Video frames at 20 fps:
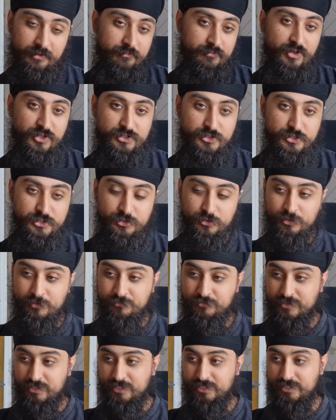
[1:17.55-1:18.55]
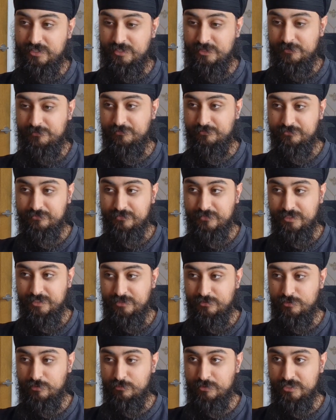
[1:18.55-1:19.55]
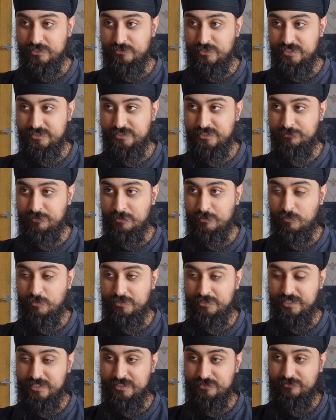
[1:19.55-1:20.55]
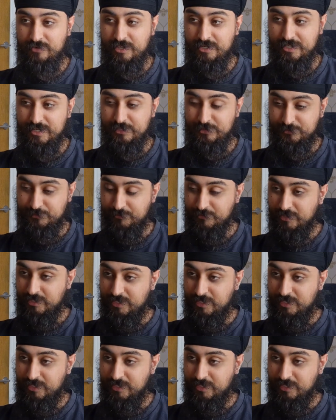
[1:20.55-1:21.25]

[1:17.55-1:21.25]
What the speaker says: Not too sure. It'll be interesting maybe one day to find out.